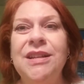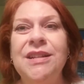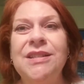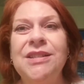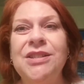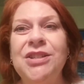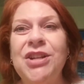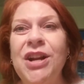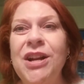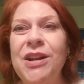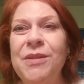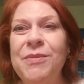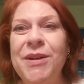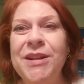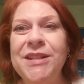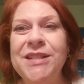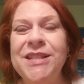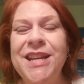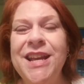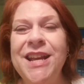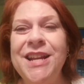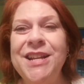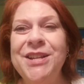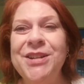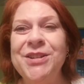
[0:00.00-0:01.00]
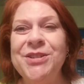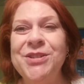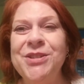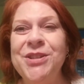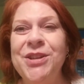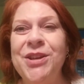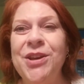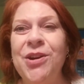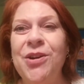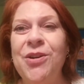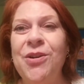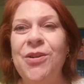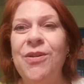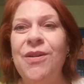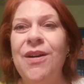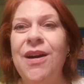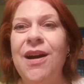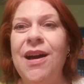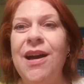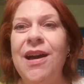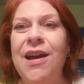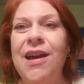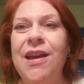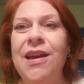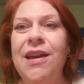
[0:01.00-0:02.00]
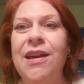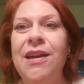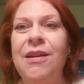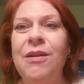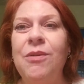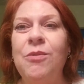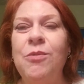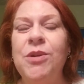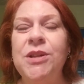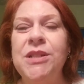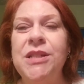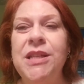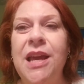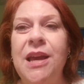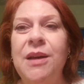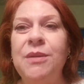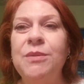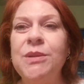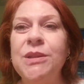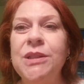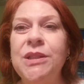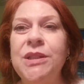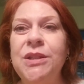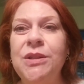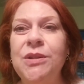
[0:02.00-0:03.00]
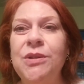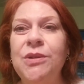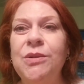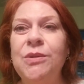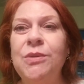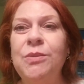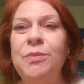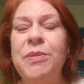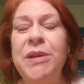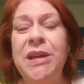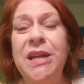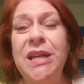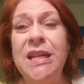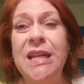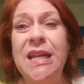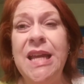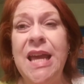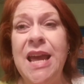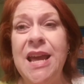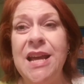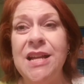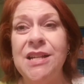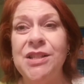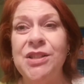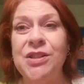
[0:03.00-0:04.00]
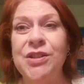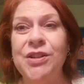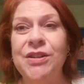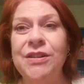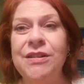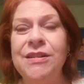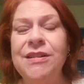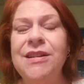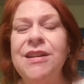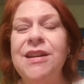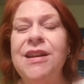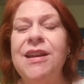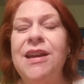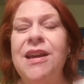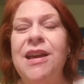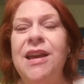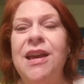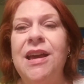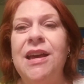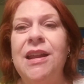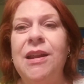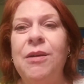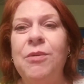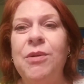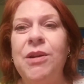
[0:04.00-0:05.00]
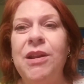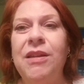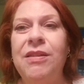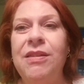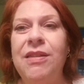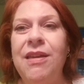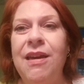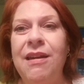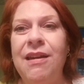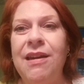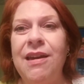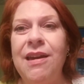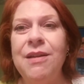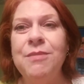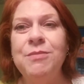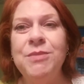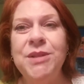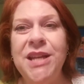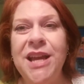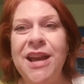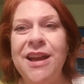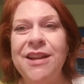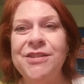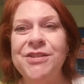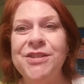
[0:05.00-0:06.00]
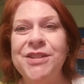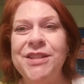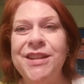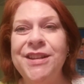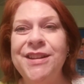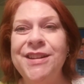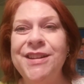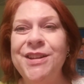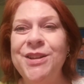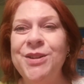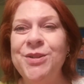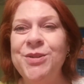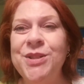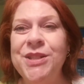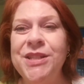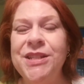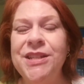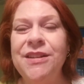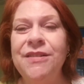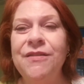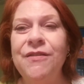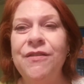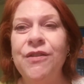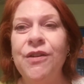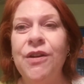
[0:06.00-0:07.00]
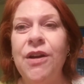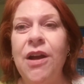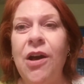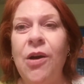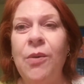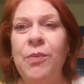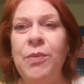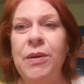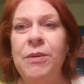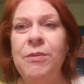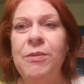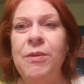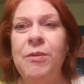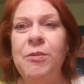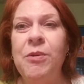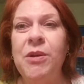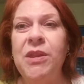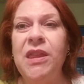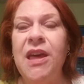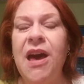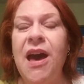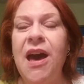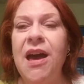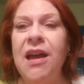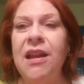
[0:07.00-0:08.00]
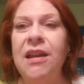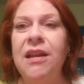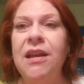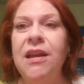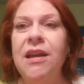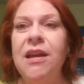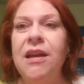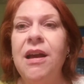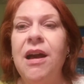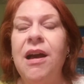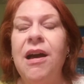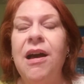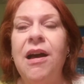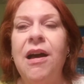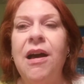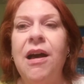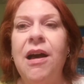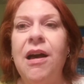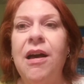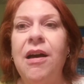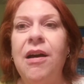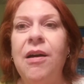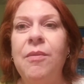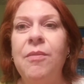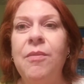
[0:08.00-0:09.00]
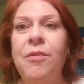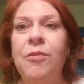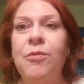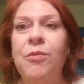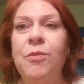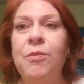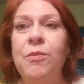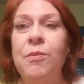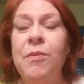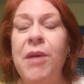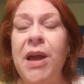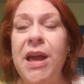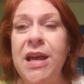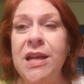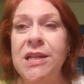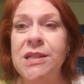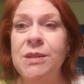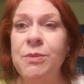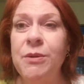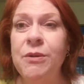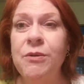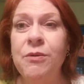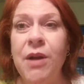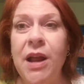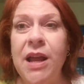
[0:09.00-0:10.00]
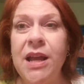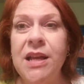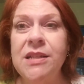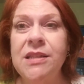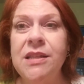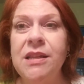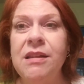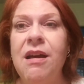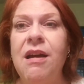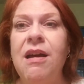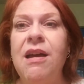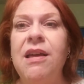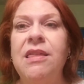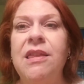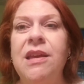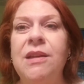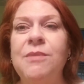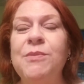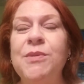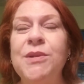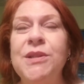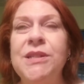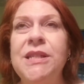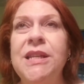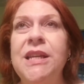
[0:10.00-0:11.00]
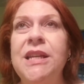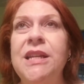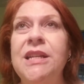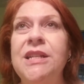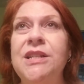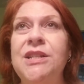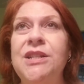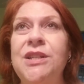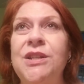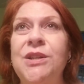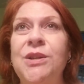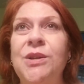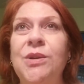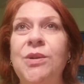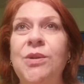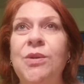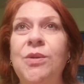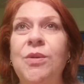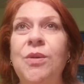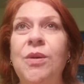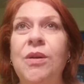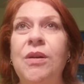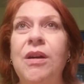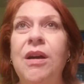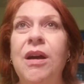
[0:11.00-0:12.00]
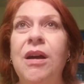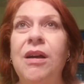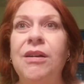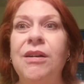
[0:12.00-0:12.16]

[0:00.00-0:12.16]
started about 10 years ago. I was able to beat cancer, and I wanna thank MD Anderson in Houston for helping me with that. My husband Reyes and I then proceeded to